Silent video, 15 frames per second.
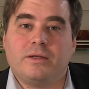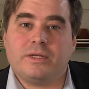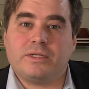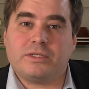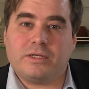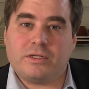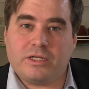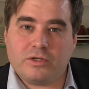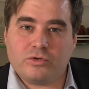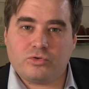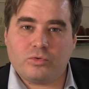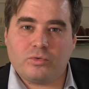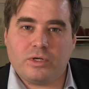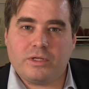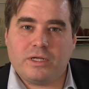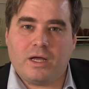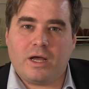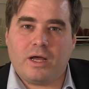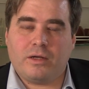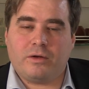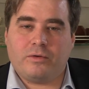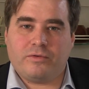is indeed truly the
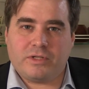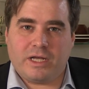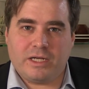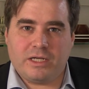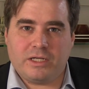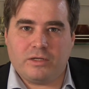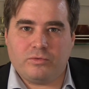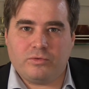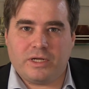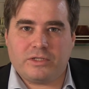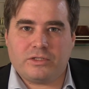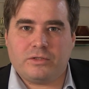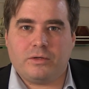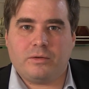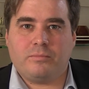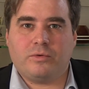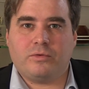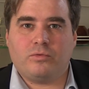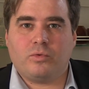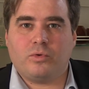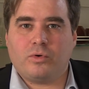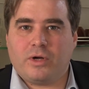art of taking a rest
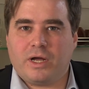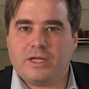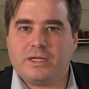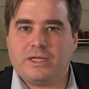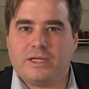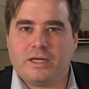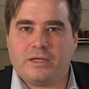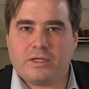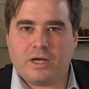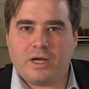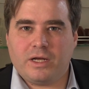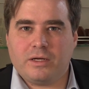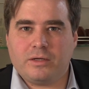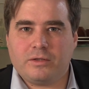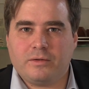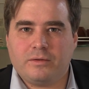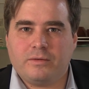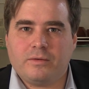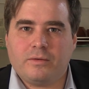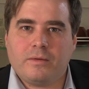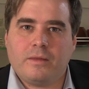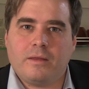before you likely get tired.
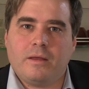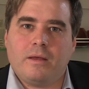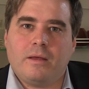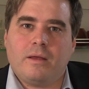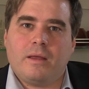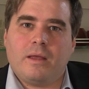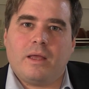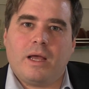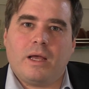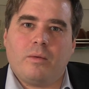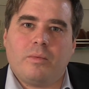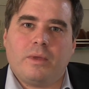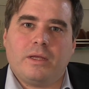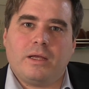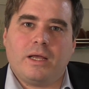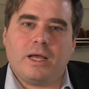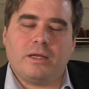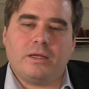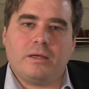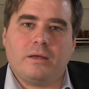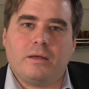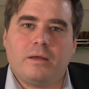And with
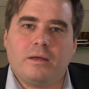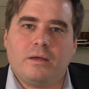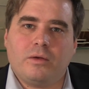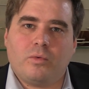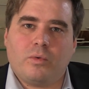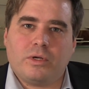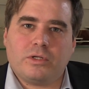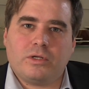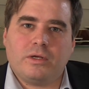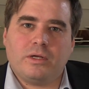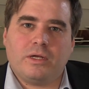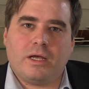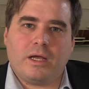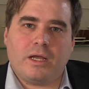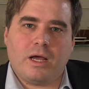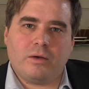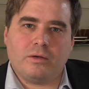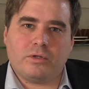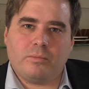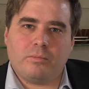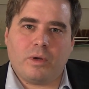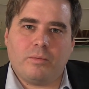that, You are certainly
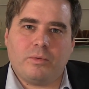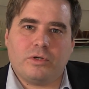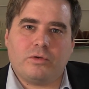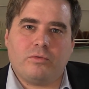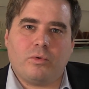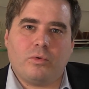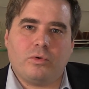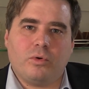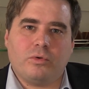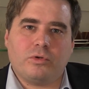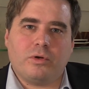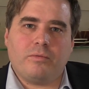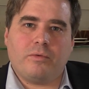allowed to publish photos of